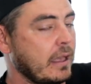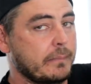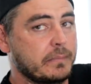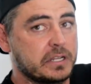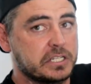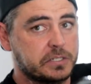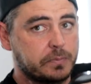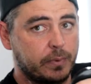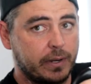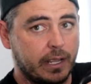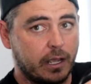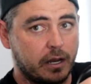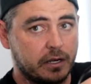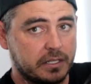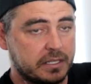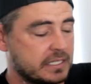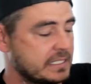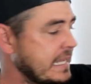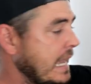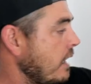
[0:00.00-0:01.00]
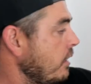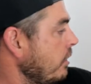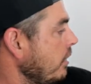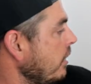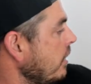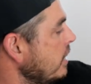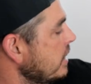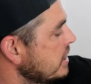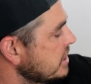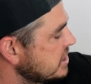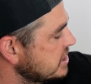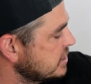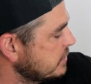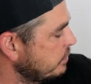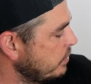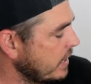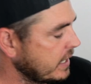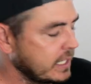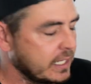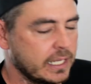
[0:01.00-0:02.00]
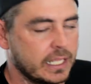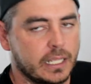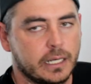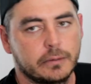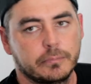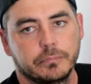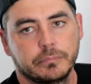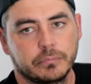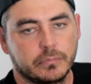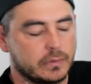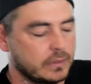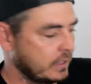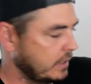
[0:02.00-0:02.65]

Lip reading: I'm gonna spray onto the towel, spread it in,